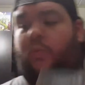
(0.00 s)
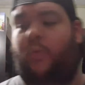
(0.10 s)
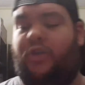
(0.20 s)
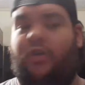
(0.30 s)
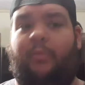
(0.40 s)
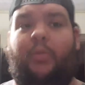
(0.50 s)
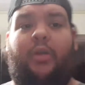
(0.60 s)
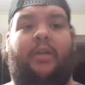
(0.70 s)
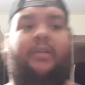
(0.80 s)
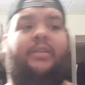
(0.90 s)
Witcher book in
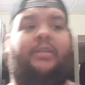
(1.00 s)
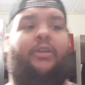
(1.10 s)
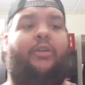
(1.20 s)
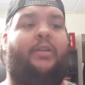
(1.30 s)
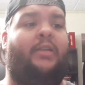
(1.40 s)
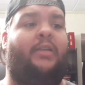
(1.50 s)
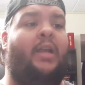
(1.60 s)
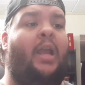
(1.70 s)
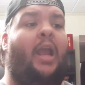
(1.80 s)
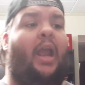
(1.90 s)
the series.
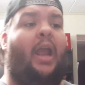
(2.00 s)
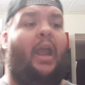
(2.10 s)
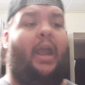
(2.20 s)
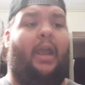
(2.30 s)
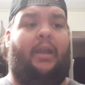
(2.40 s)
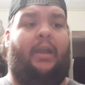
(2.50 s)
And